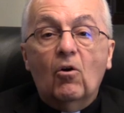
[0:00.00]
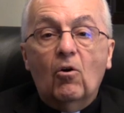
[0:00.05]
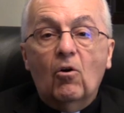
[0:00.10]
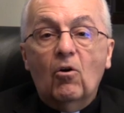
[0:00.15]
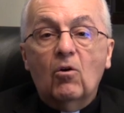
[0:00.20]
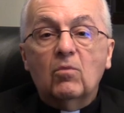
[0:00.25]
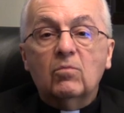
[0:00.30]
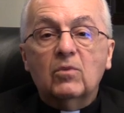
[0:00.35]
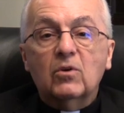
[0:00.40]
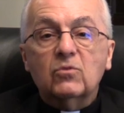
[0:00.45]

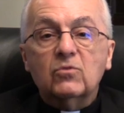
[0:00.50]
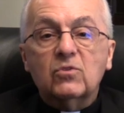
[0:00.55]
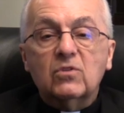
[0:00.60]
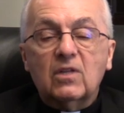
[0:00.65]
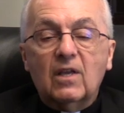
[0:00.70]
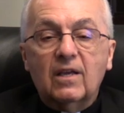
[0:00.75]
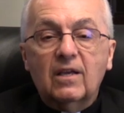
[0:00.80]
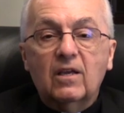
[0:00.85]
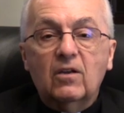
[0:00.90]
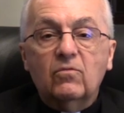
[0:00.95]

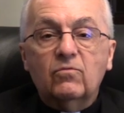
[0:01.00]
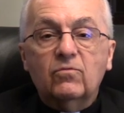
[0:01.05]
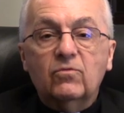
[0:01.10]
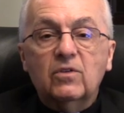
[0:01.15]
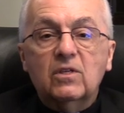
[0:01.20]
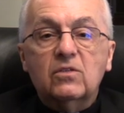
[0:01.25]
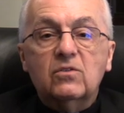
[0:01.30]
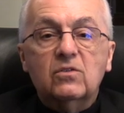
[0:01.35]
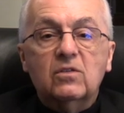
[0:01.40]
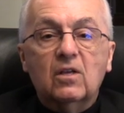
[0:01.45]
Almost
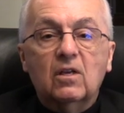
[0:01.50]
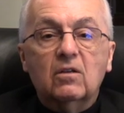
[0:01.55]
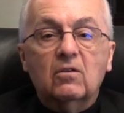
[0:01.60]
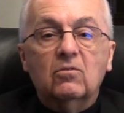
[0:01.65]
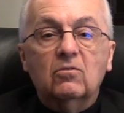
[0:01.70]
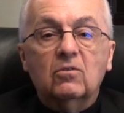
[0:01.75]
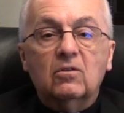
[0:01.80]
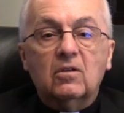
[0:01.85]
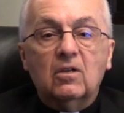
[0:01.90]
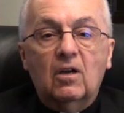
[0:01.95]
every
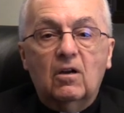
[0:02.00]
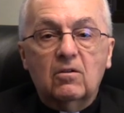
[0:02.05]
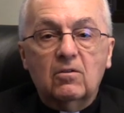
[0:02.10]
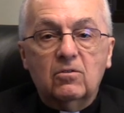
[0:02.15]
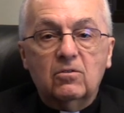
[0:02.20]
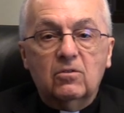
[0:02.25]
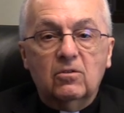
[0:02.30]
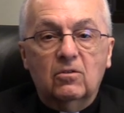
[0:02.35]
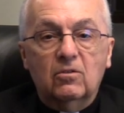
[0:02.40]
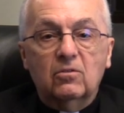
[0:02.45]
single
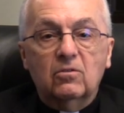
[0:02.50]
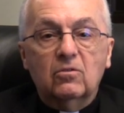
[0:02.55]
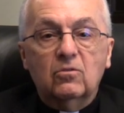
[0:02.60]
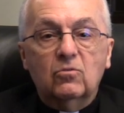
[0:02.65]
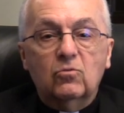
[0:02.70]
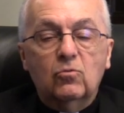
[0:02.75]
cardinal